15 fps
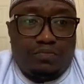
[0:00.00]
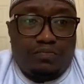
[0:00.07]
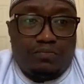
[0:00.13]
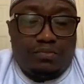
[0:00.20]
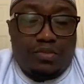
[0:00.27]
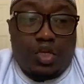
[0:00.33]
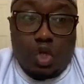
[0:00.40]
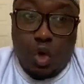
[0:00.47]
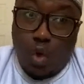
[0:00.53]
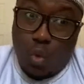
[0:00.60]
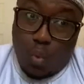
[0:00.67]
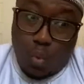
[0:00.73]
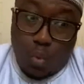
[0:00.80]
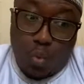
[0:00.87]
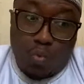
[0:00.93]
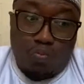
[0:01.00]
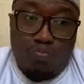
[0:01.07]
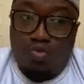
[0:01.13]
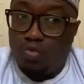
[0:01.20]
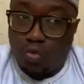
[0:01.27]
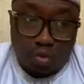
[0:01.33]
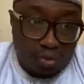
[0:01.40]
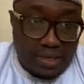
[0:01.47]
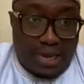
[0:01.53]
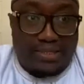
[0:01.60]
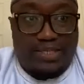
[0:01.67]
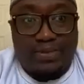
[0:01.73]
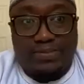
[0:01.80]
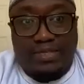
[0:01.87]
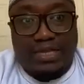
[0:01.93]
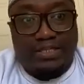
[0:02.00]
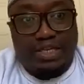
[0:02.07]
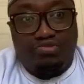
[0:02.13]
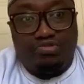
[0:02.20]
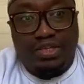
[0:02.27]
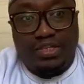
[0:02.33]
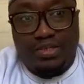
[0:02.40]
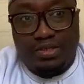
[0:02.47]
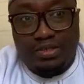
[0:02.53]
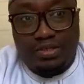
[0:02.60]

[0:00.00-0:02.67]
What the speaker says: No, you won't accept such a reason.